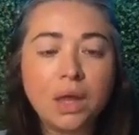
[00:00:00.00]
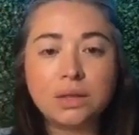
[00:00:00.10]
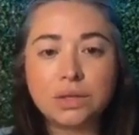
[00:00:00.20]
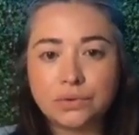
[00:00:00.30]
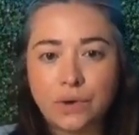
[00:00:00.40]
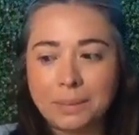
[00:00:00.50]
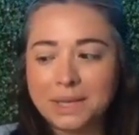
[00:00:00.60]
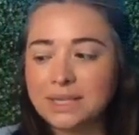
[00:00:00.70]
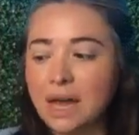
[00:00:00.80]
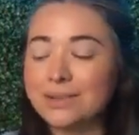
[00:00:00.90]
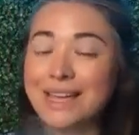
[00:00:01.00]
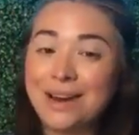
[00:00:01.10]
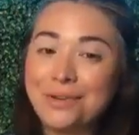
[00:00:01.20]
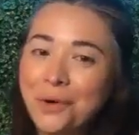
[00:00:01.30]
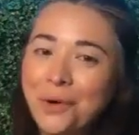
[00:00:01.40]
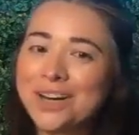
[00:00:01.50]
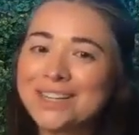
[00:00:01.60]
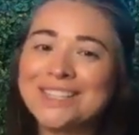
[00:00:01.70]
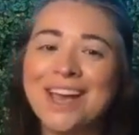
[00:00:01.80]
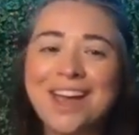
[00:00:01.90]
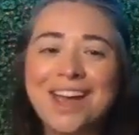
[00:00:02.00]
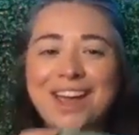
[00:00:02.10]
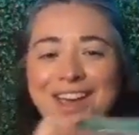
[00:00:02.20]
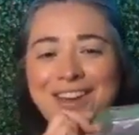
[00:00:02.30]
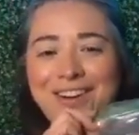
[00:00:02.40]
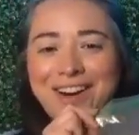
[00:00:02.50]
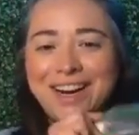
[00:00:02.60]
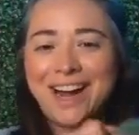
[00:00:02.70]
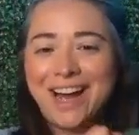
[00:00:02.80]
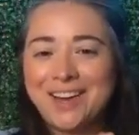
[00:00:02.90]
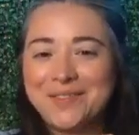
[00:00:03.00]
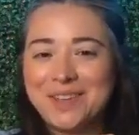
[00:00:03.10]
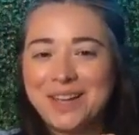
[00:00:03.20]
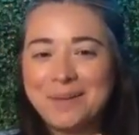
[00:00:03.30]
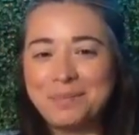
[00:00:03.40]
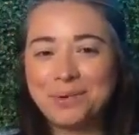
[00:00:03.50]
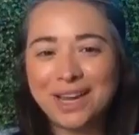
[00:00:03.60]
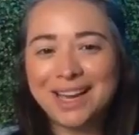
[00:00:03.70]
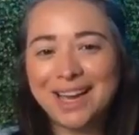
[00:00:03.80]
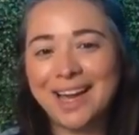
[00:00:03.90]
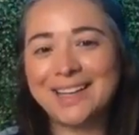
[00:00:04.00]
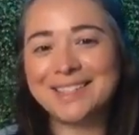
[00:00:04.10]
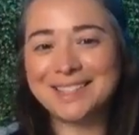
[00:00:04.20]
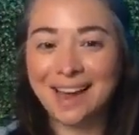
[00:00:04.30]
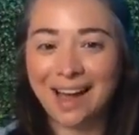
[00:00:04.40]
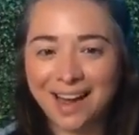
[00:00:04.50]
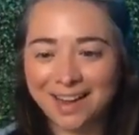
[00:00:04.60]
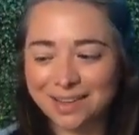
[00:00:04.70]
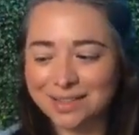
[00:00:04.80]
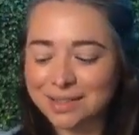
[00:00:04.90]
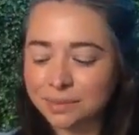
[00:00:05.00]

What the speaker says: the ceramic tiles, and of course, your pre-cut tiles.